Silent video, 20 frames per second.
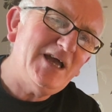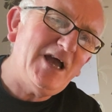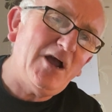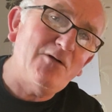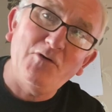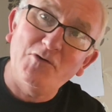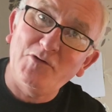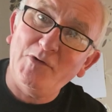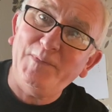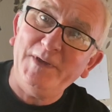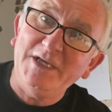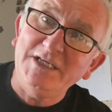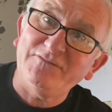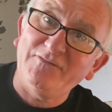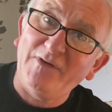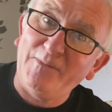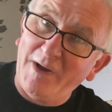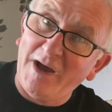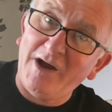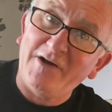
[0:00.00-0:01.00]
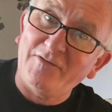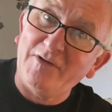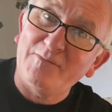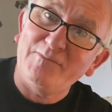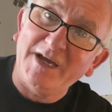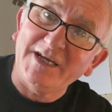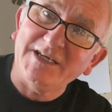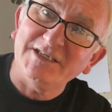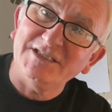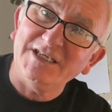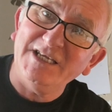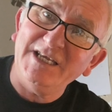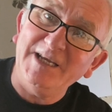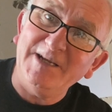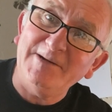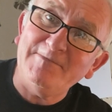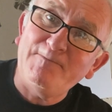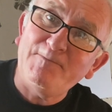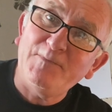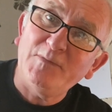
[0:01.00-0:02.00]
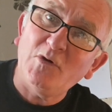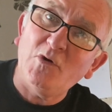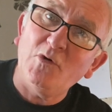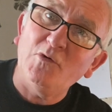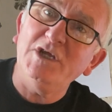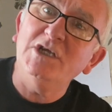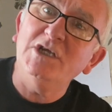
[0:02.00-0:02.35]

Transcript: I wrote a piece for Park Run magazine called